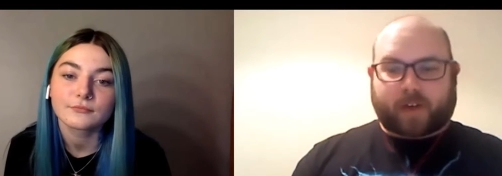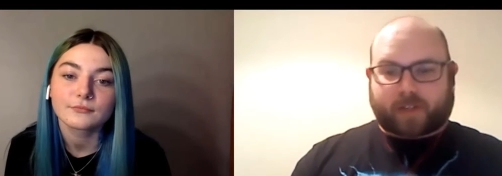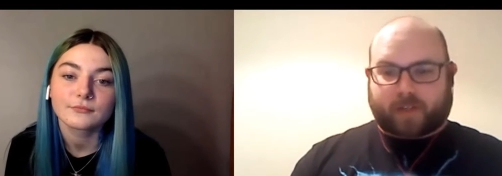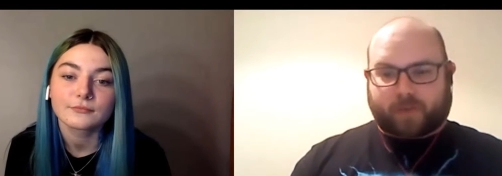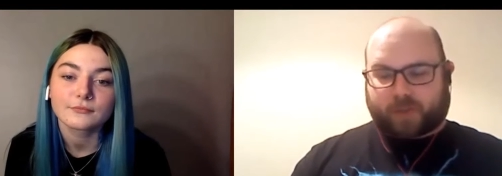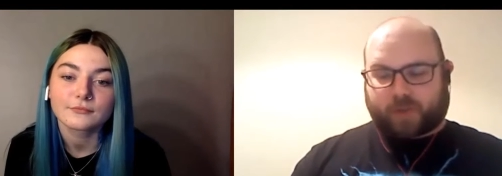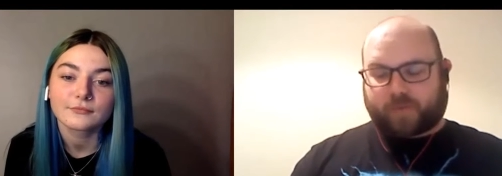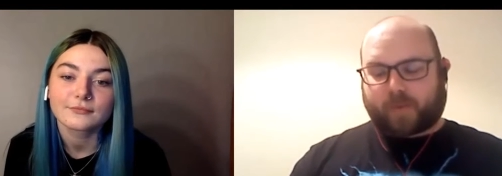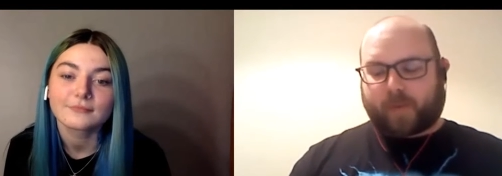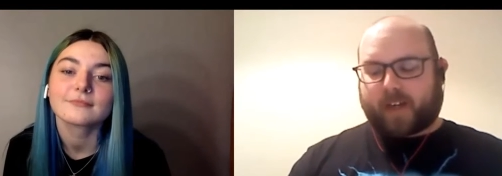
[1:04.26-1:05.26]
Speaker 1: first and then we'll just go
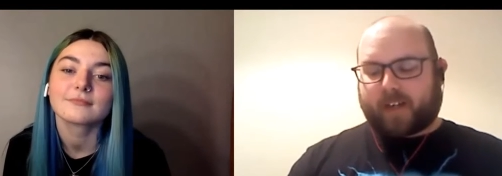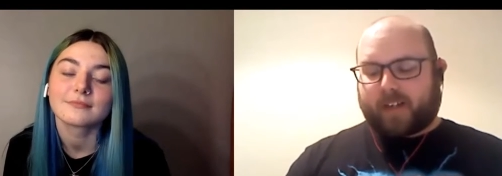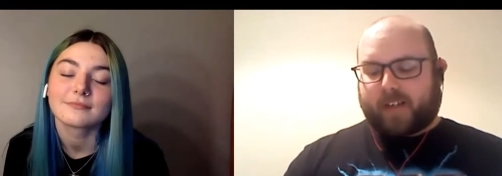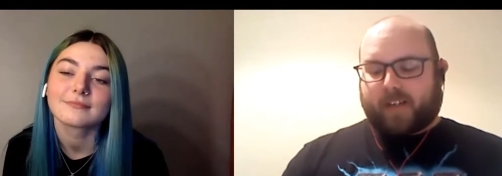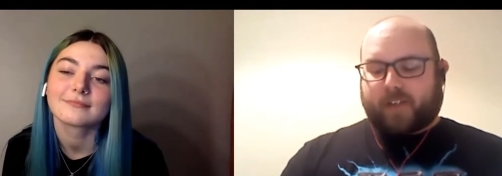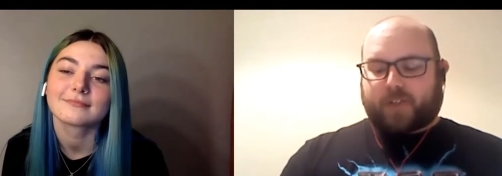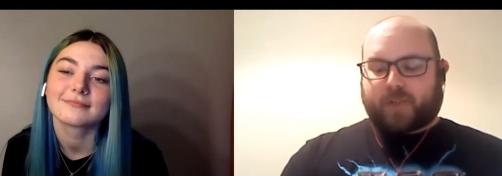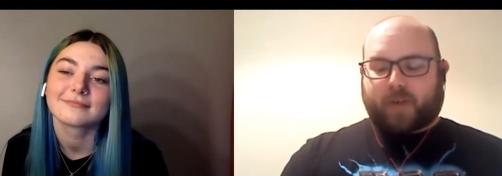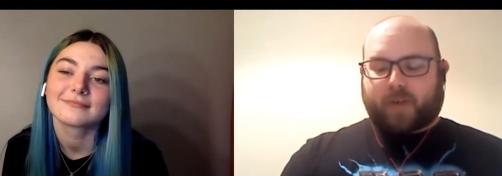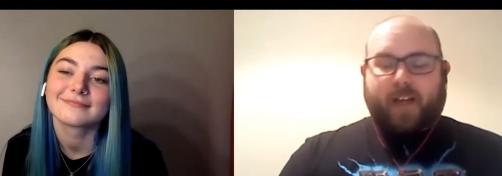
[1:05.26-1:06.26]
from there.
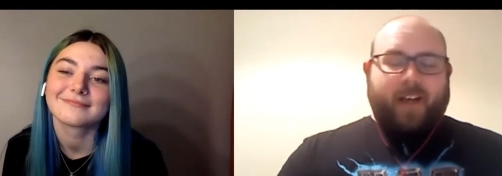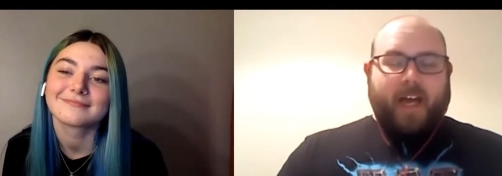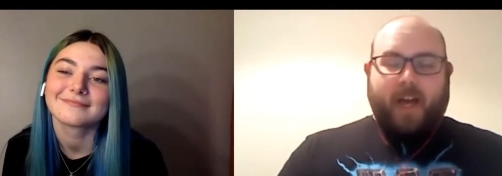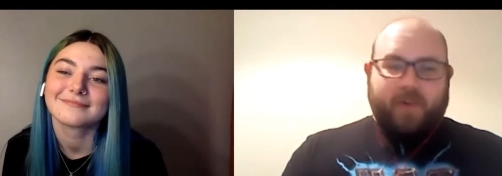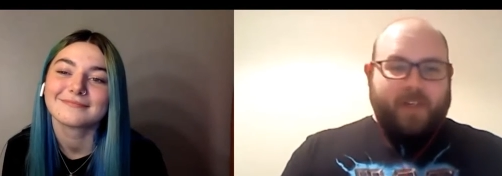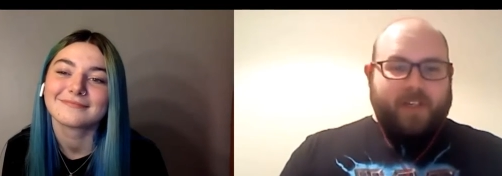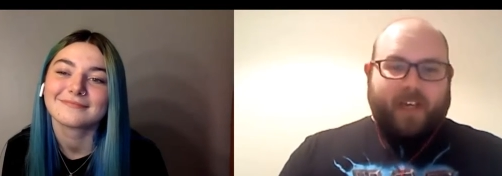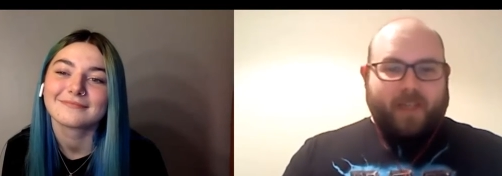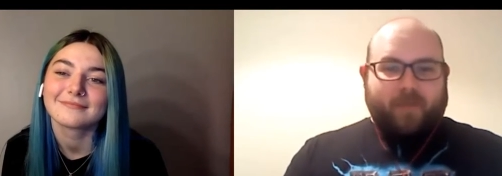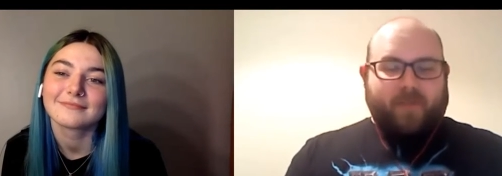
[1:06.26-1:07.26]
So, how did you
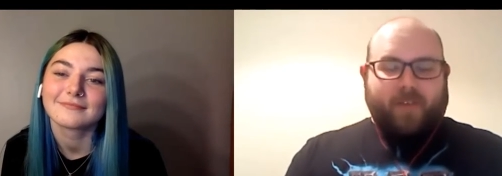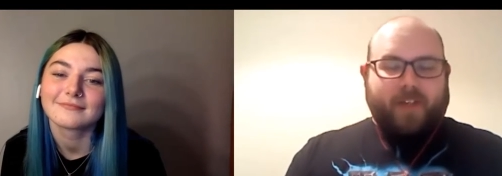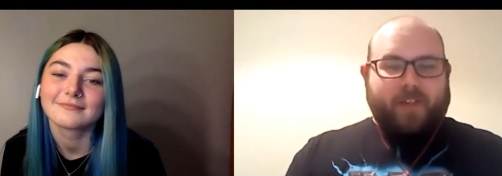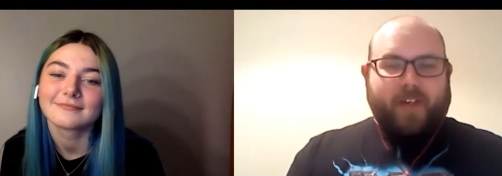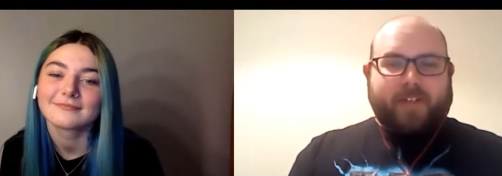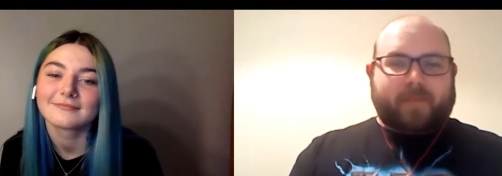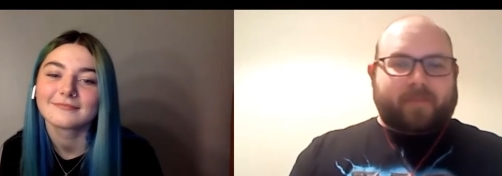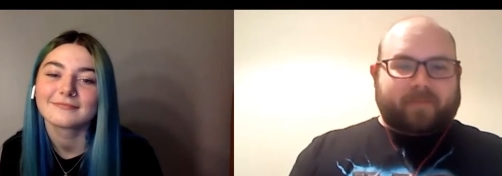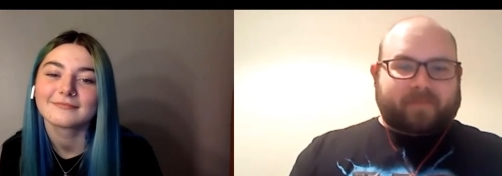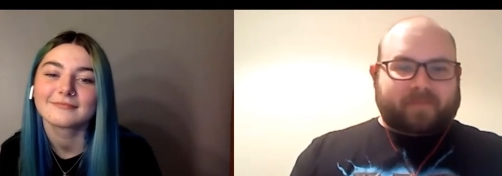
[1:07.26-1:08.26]
get into professional wrestling?